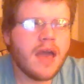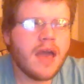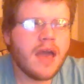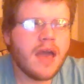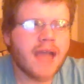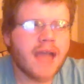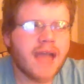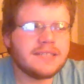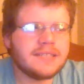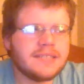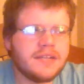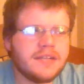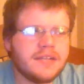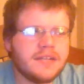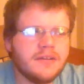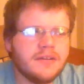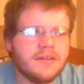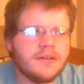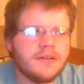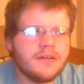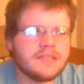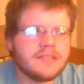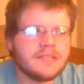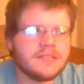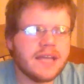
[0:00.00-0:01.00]
I sent
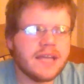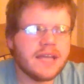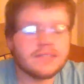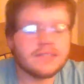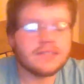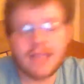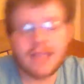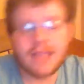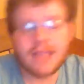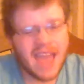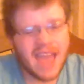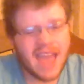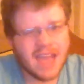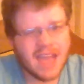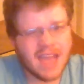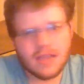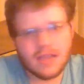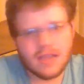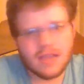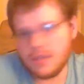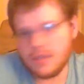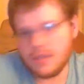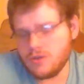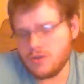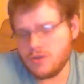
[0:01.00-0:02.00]
her a text like, hey,
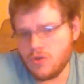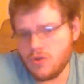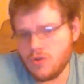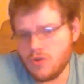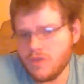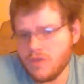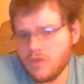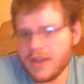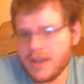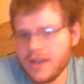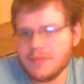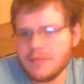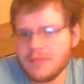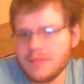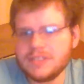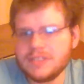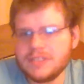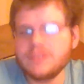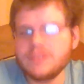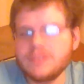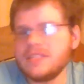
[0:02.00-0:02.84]
you cool if I come and see you?